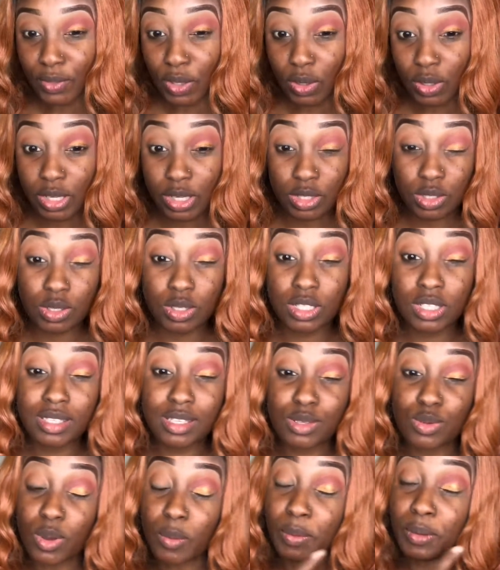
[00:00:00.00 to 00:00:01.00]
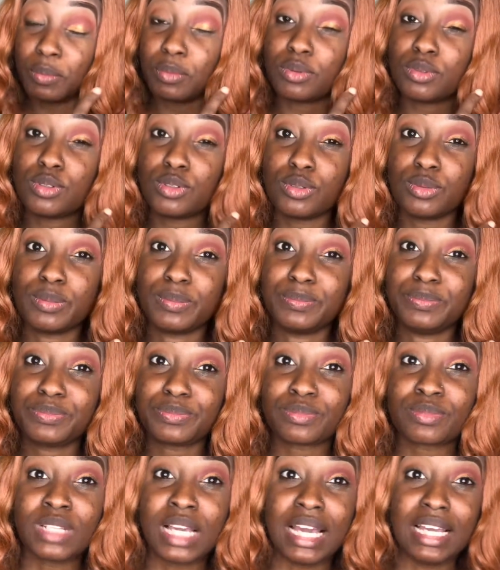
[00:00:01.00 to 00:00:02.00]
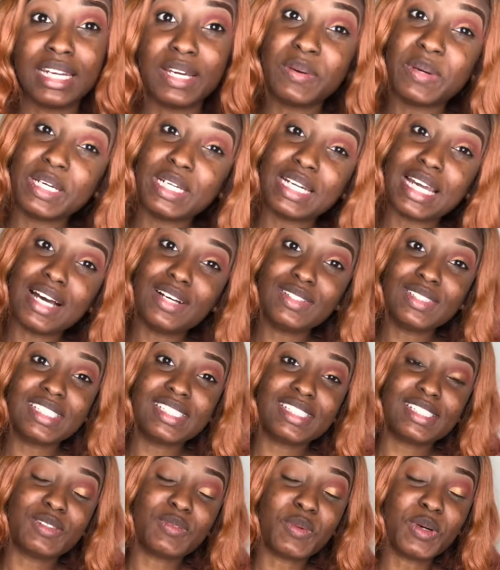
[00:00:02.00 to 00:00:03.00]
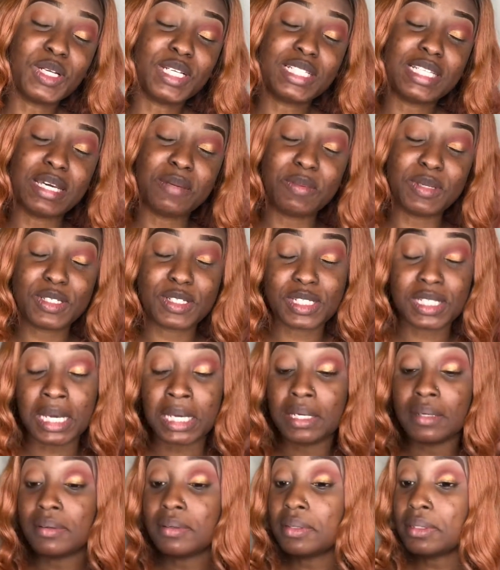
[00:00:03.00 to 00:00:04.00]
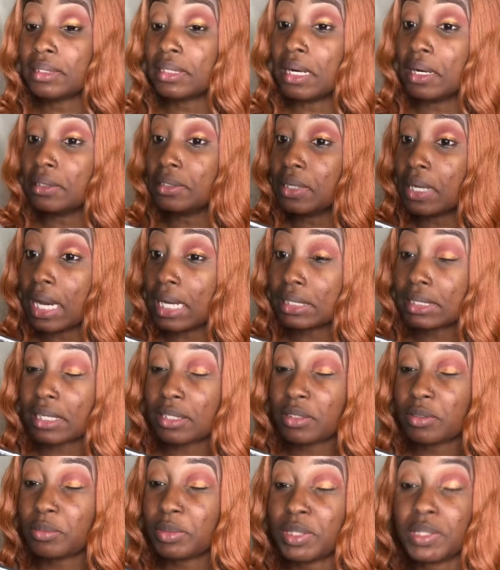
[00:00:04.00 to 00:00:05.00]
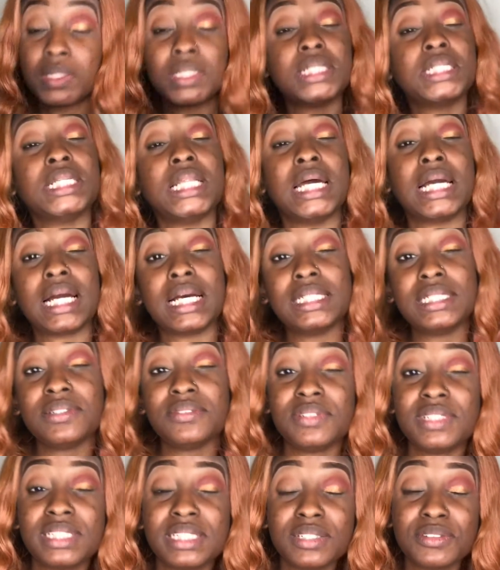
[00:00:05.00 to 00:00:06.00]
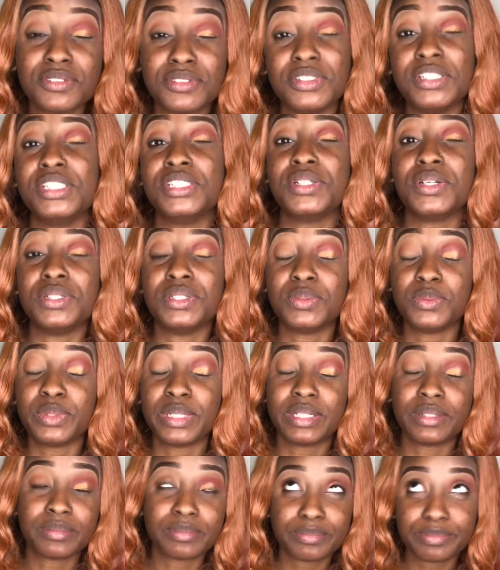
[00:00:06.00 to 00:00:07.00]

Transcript: Okay, so this is what people do. And then when you now want to take pictures and you look down, your eyeshadow will be looking like as if the thing finished on the way.